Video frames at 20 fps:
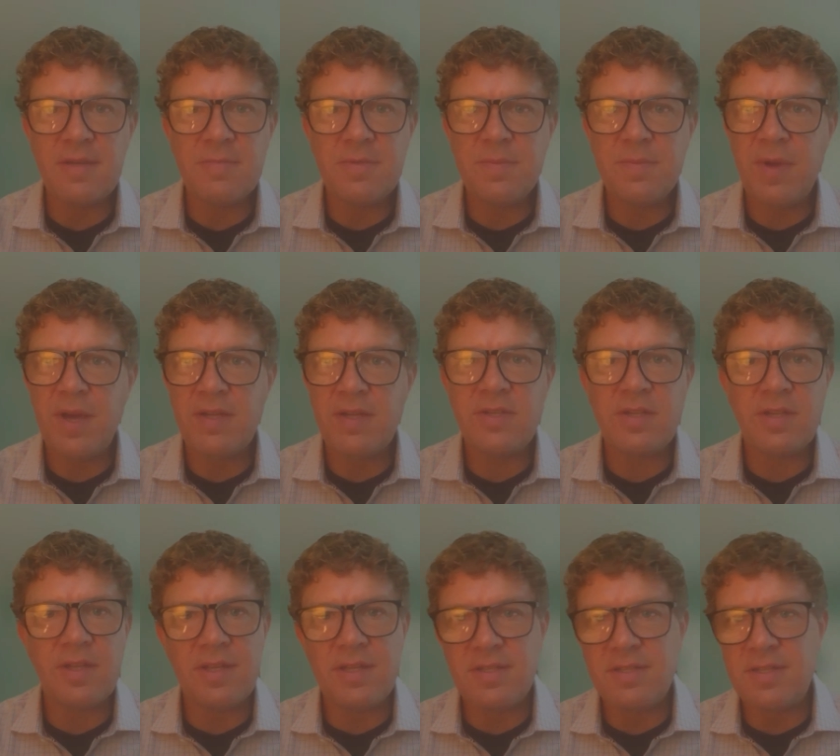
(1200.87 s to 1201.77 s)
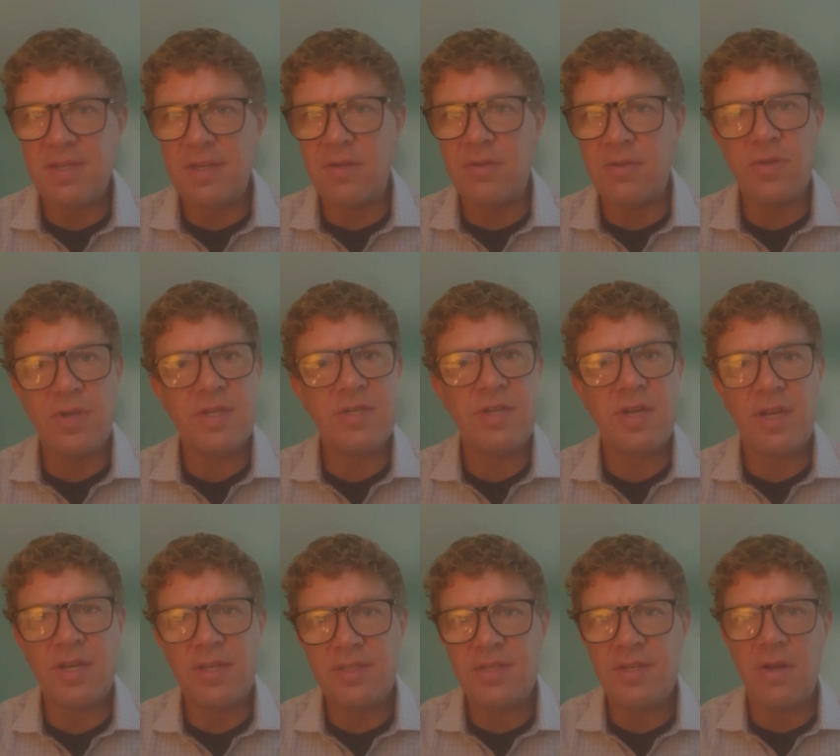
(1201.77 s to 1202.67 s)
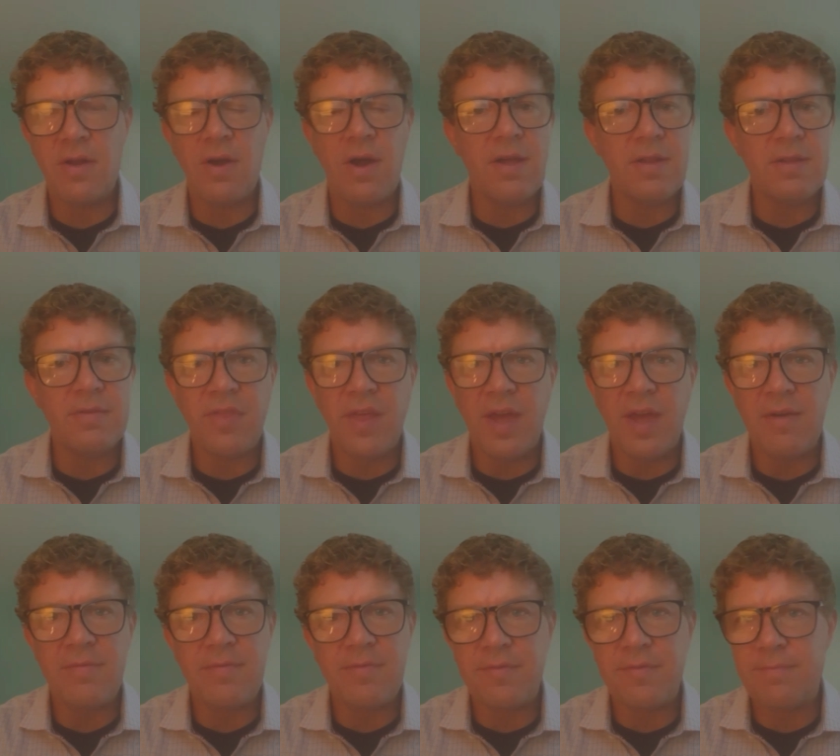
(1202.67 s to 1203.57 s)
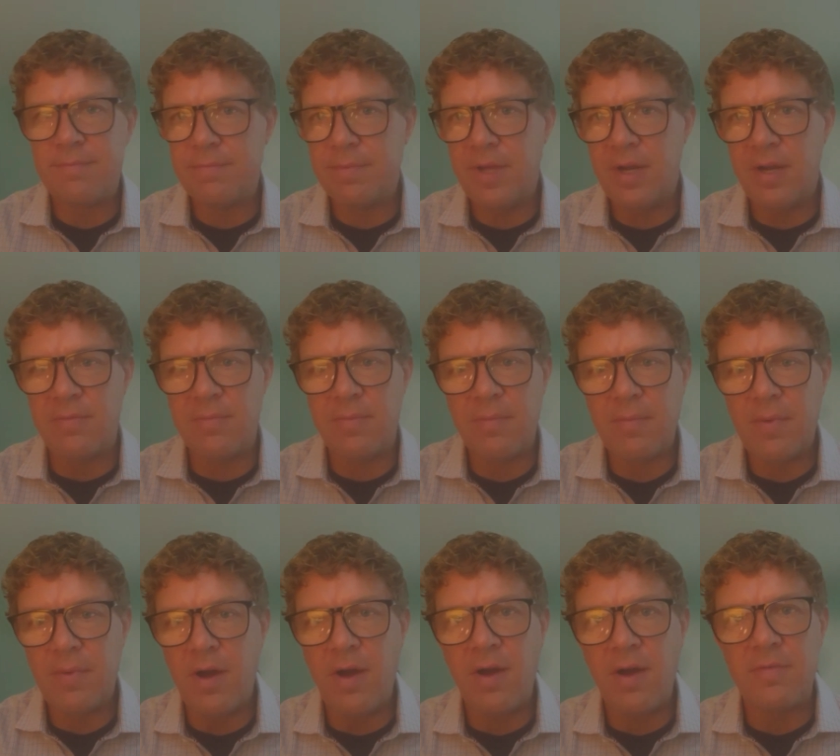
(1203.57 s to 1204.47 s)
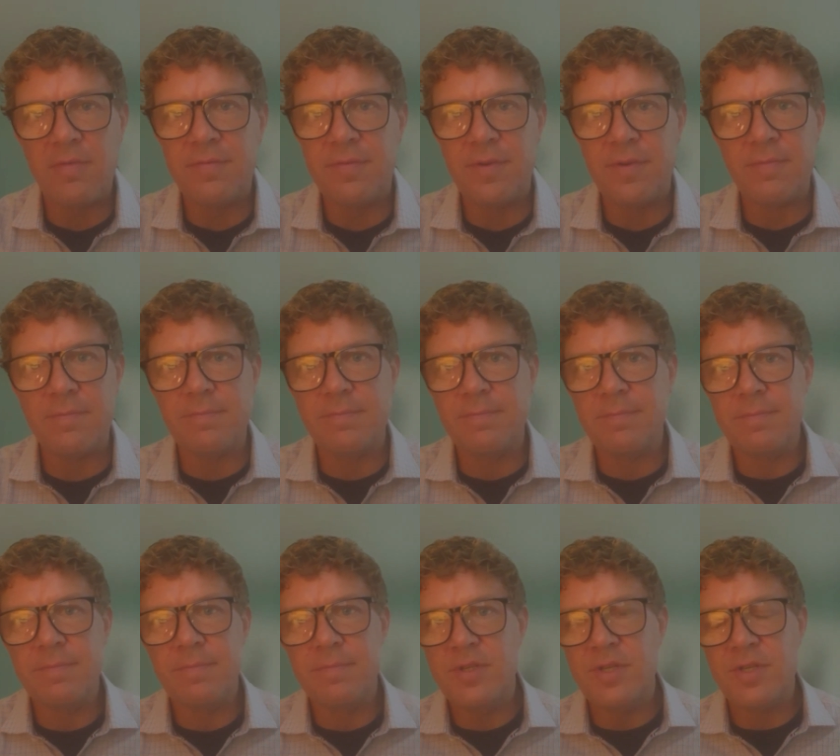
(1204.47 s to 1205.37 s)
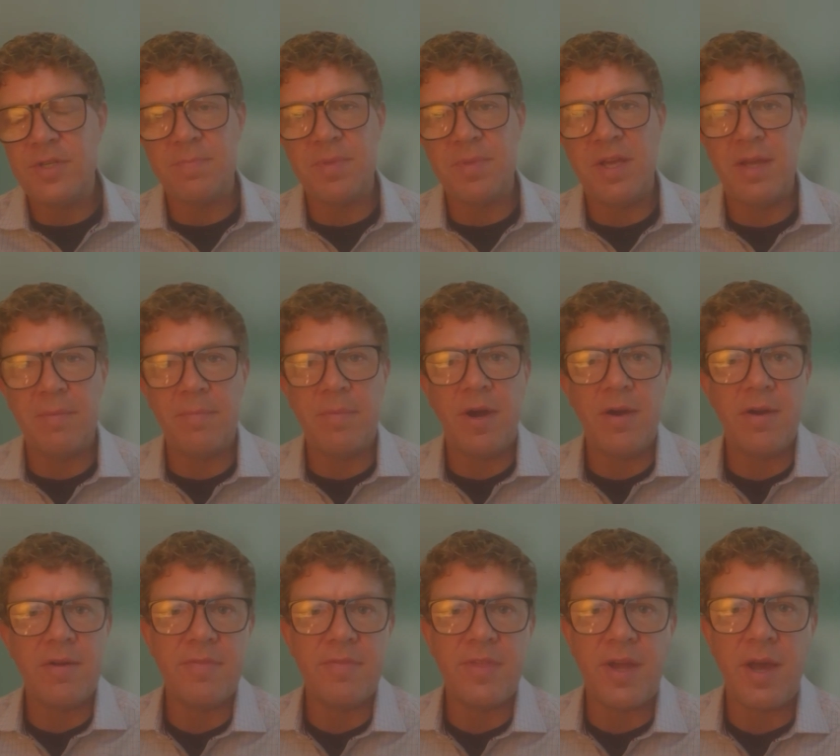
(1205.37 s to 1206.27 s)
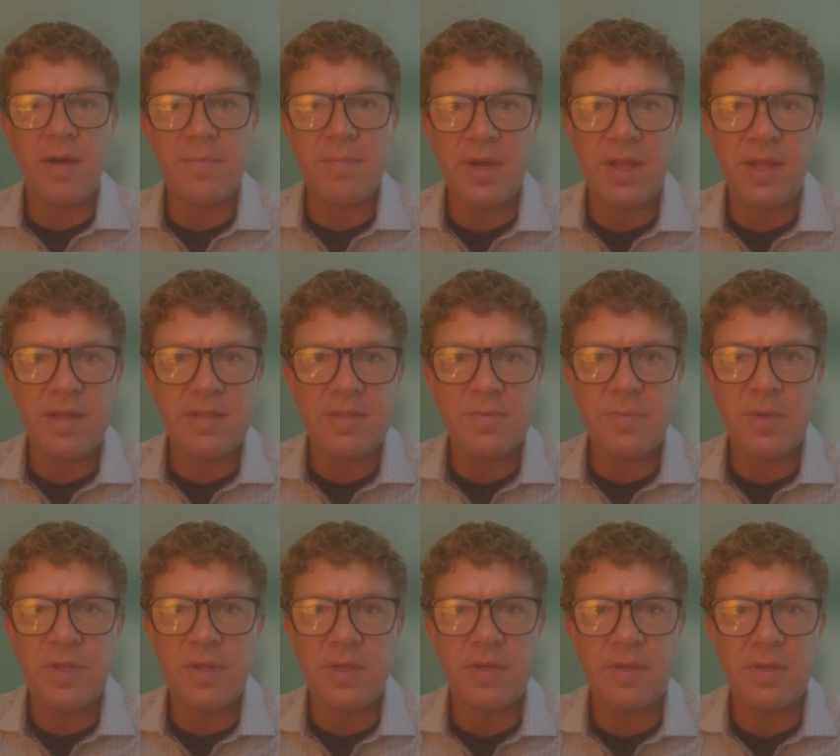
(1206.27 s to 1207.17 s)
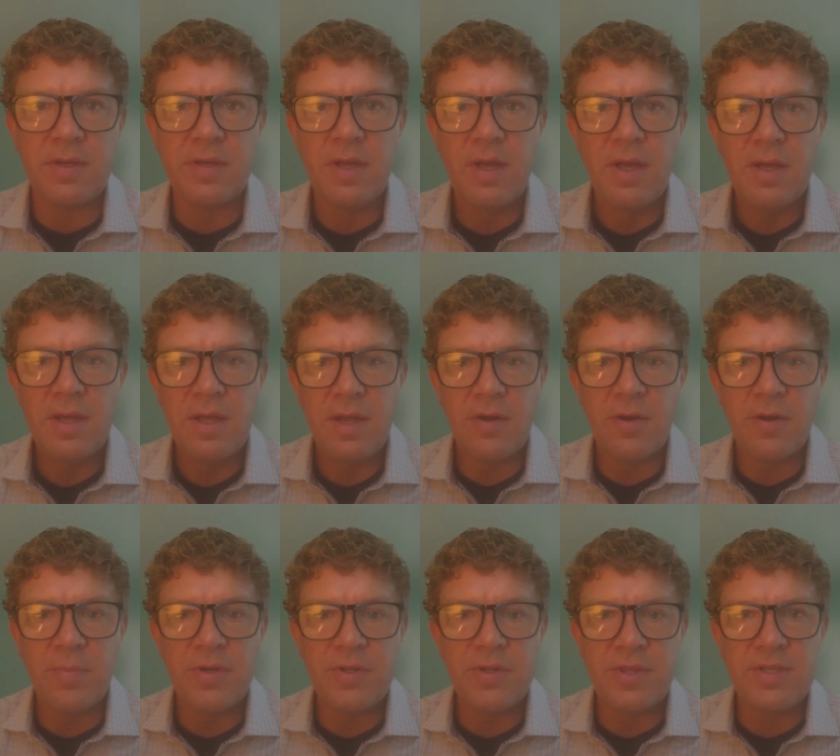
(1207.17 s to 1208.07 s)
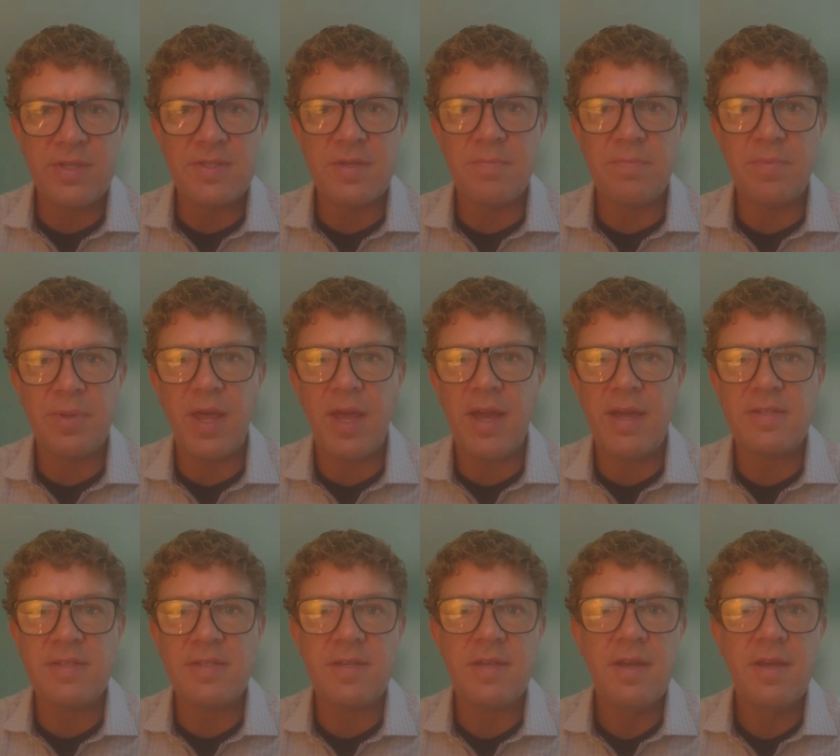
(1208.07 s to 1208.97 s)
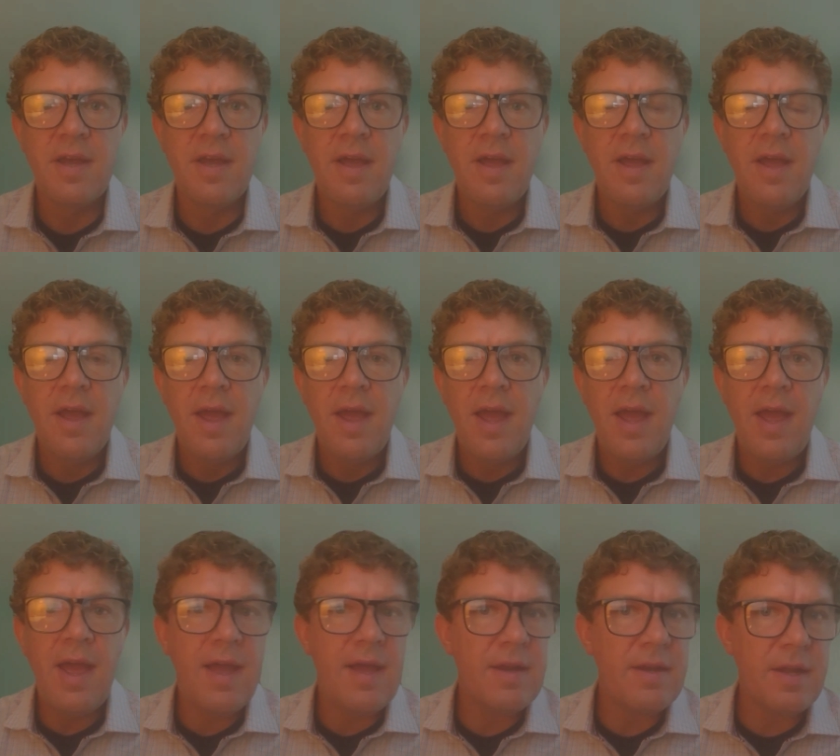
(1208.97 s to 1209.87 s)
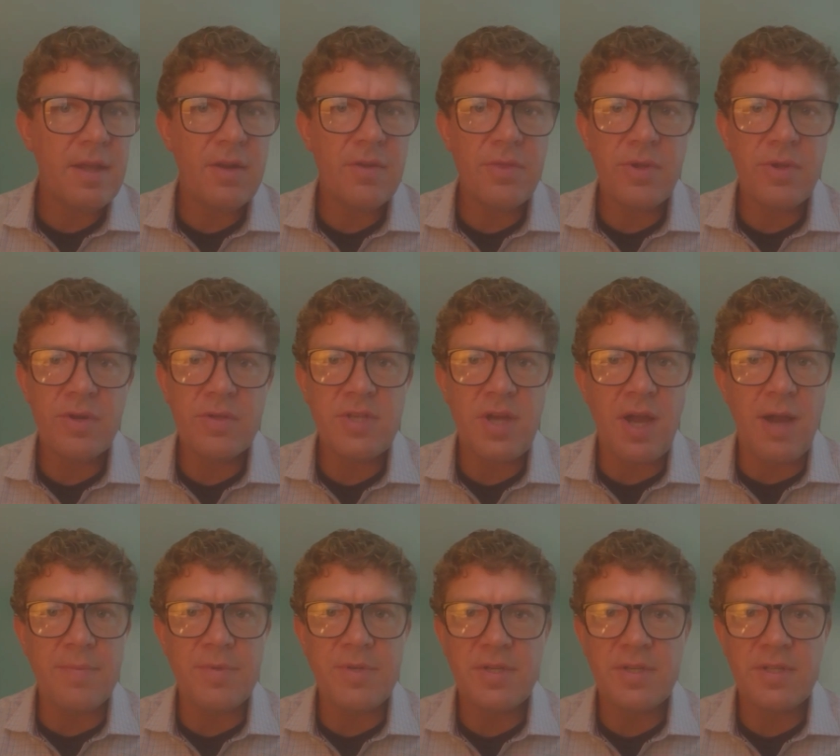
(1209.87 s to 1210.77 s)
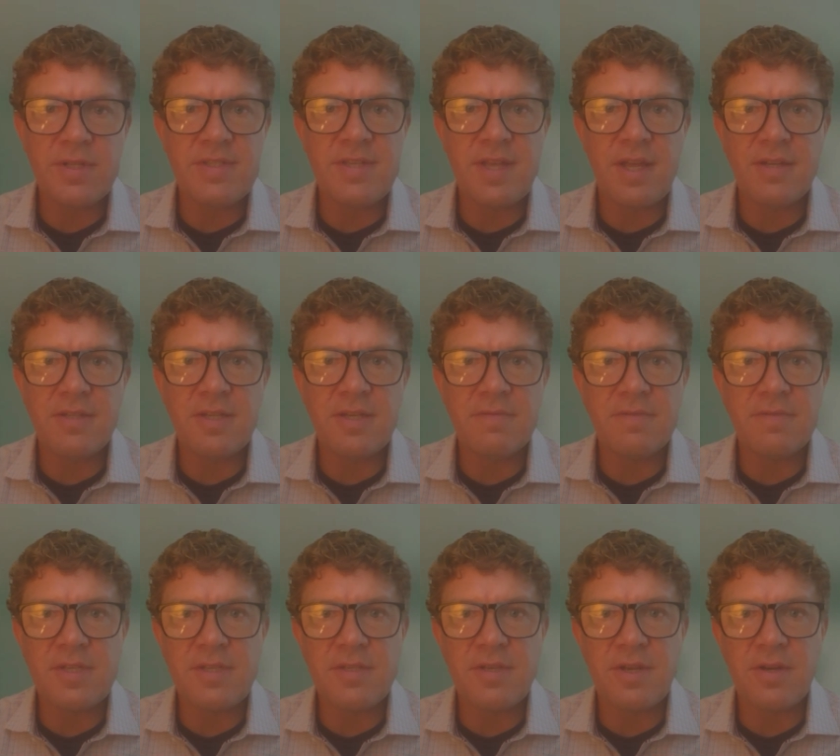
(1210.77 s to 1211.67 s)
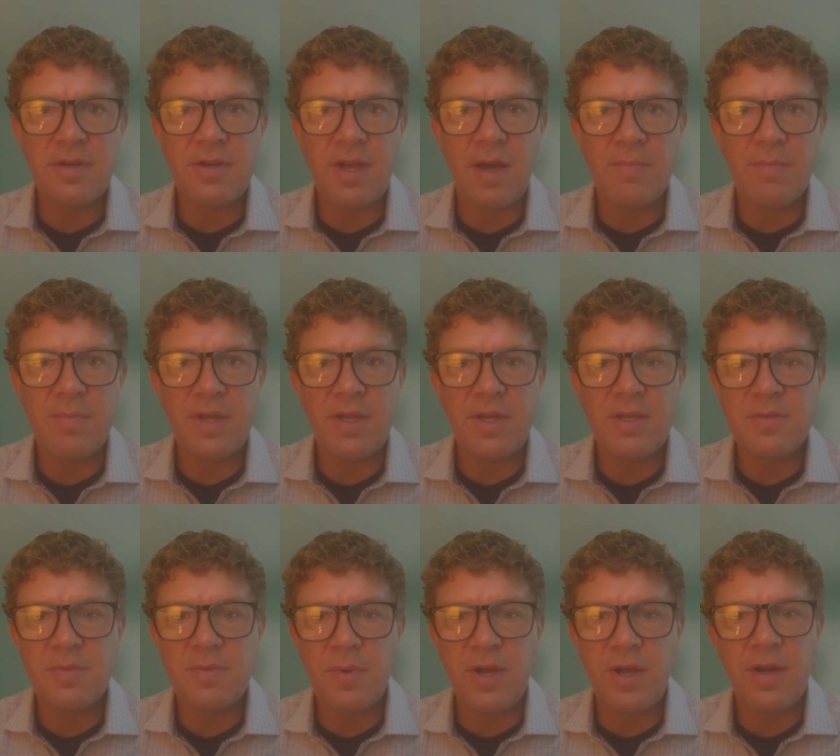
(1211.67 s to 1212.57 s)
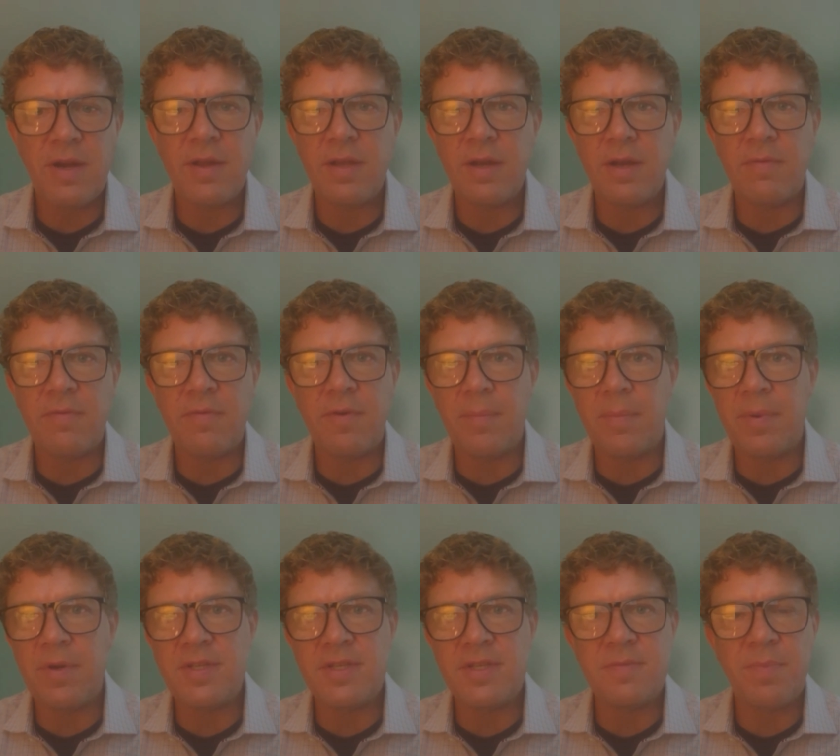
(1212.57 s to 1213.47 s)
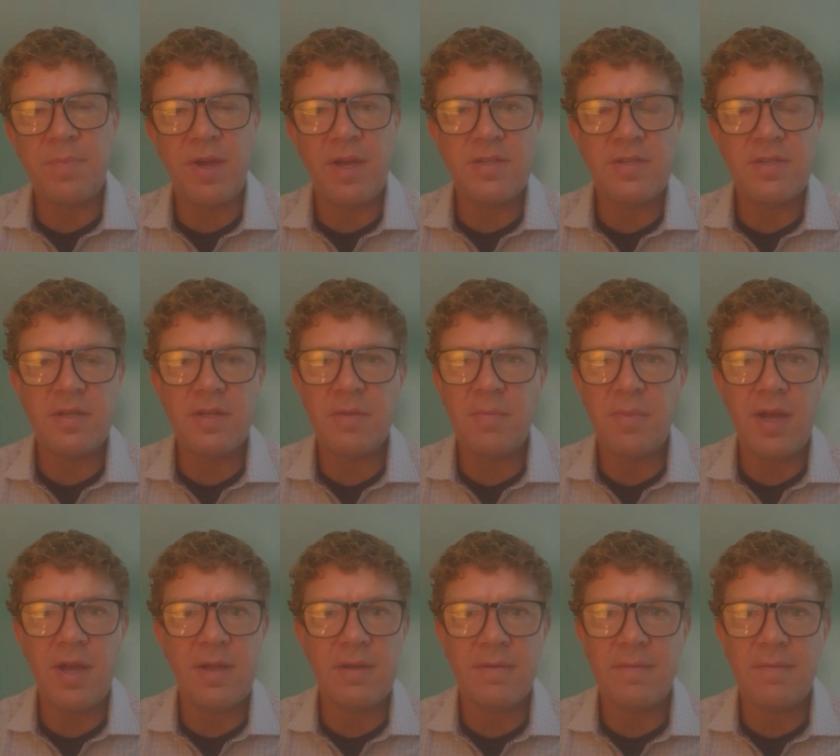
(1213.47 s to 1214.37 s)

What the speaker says: specialists and nutritionists and all of that, all for just being part of the company that's willing, to put this in place. And, there's optional incentives at certain companies where, for participation, you might